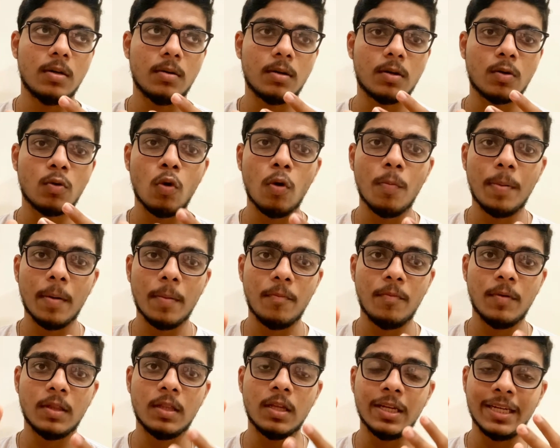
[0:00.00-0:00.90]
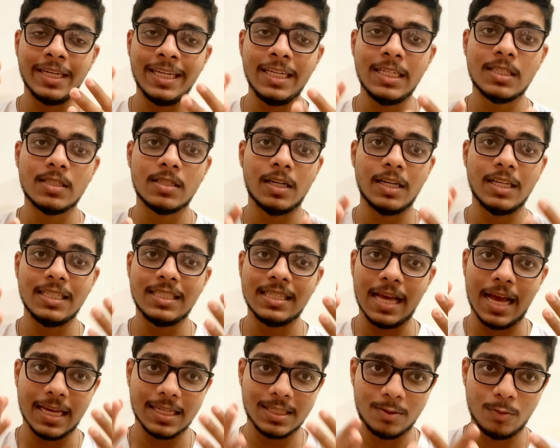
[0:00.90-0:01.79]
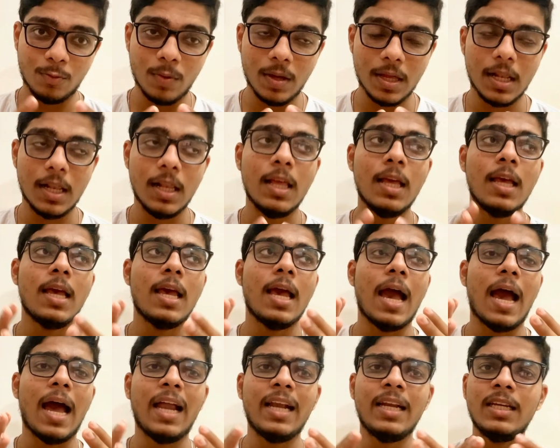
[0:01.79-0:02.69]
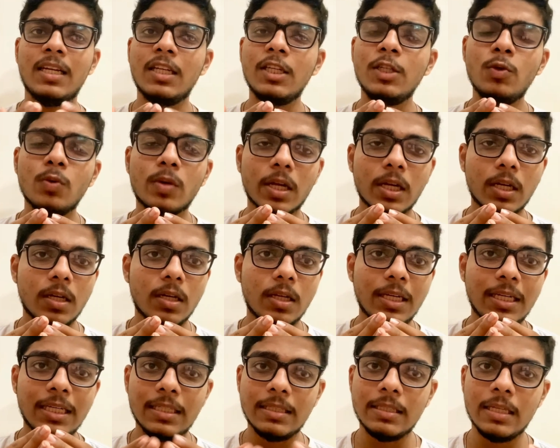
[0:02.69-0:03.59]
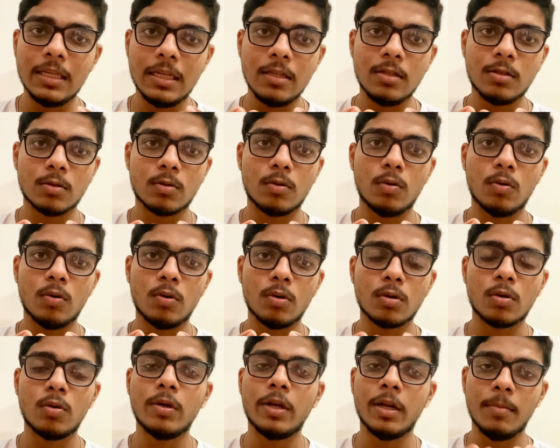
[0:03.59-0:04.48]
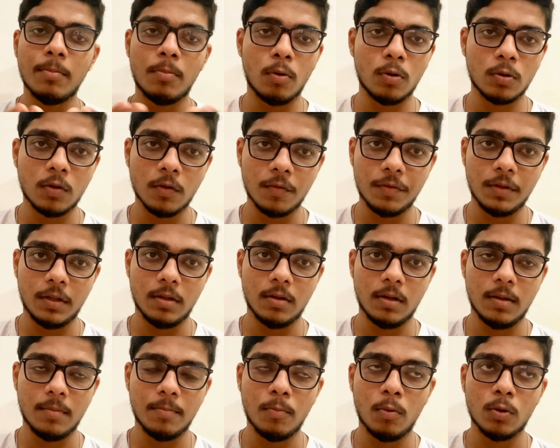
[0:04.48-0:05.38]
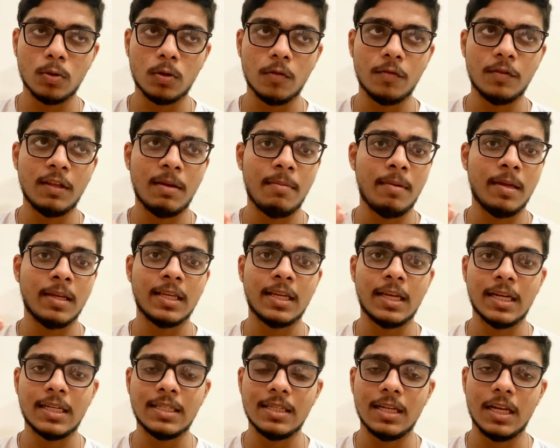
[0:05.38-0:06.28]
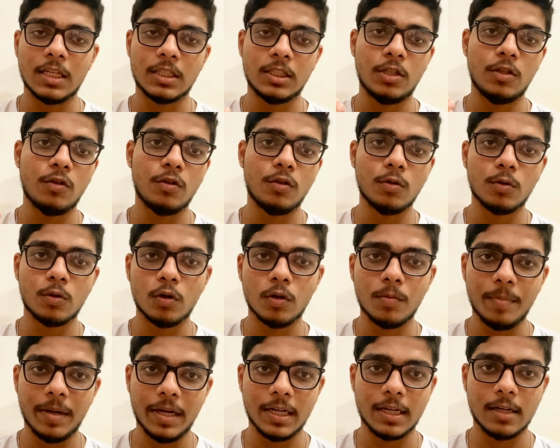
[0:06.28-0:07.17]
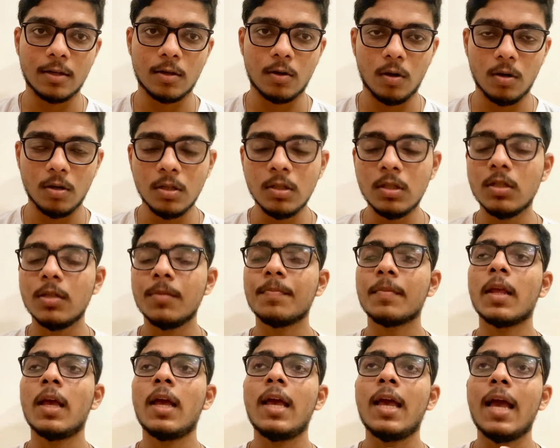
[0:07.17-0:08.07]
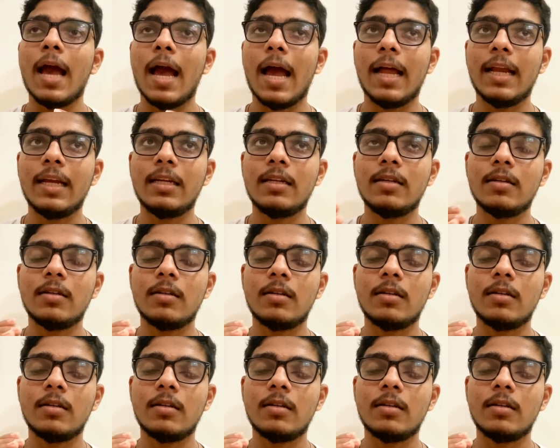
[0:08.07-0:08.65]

cope up with the NEET studies as well, and you can easily score good in both of them and get selection into a good medical college. And